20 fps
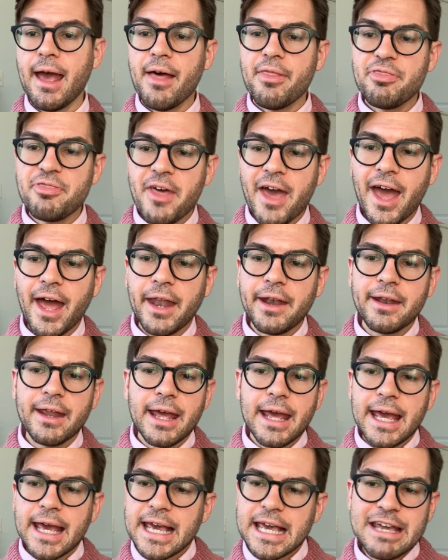Then,
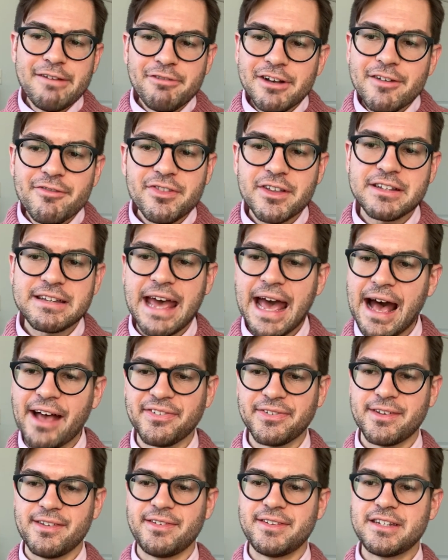even if the
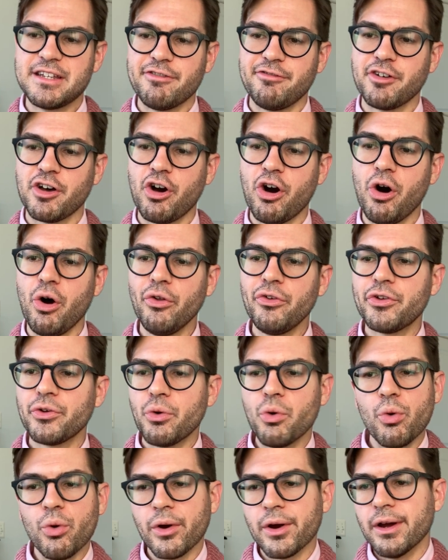task is difficult
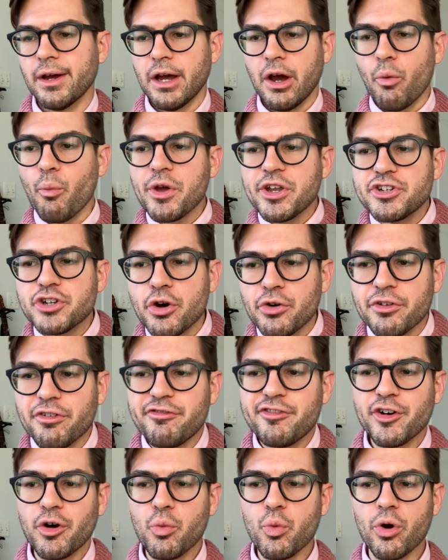or we don't
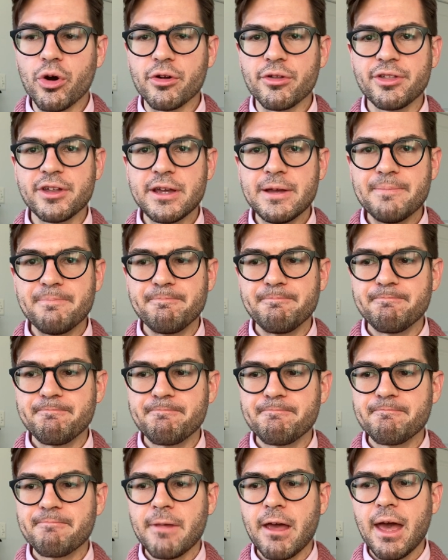feel worthy,
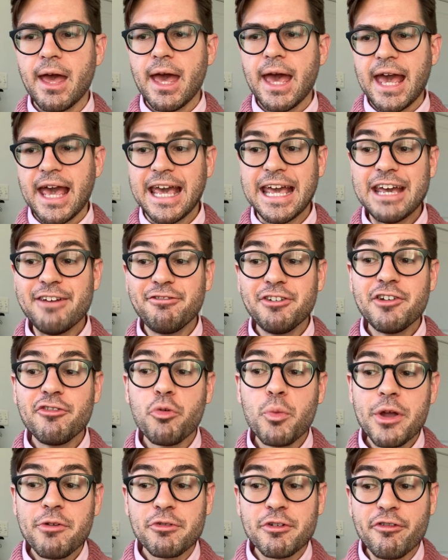even if
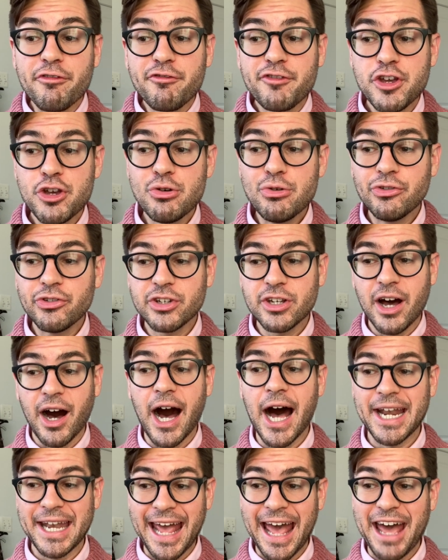we refuse
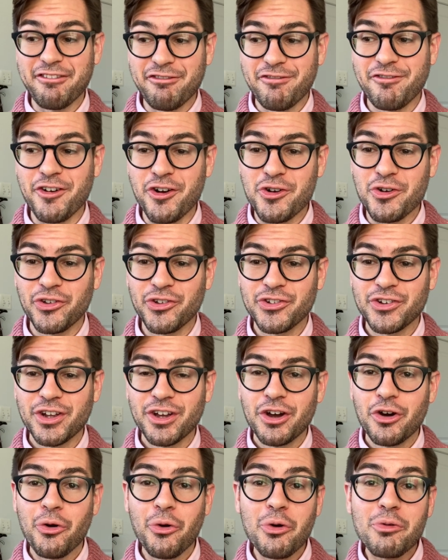God at first
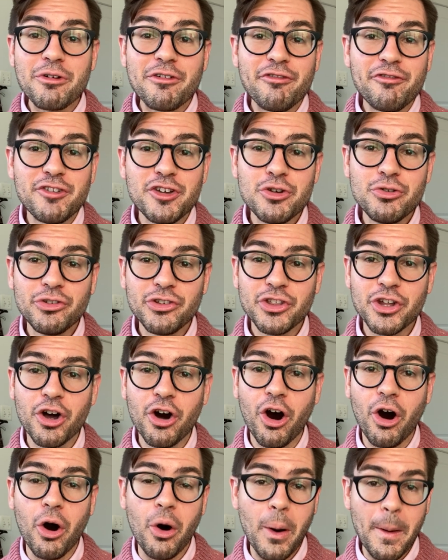or refuse the
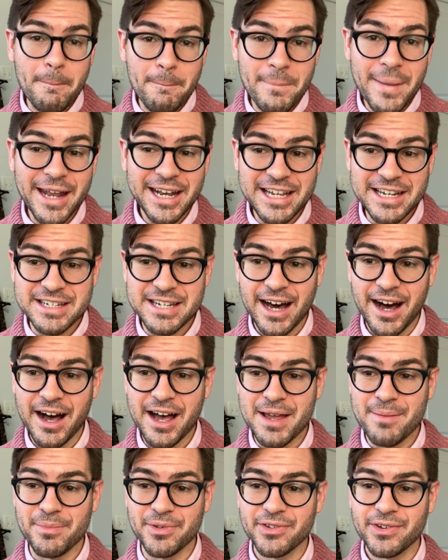call many
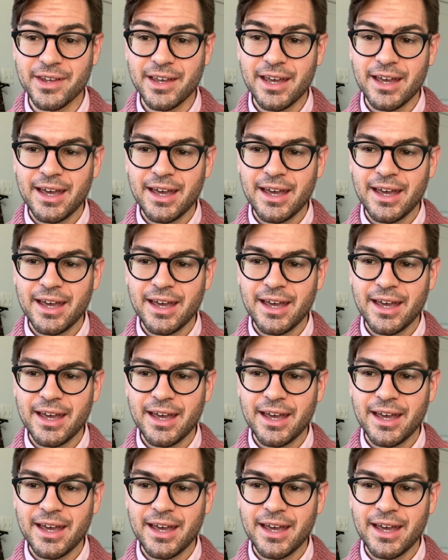times,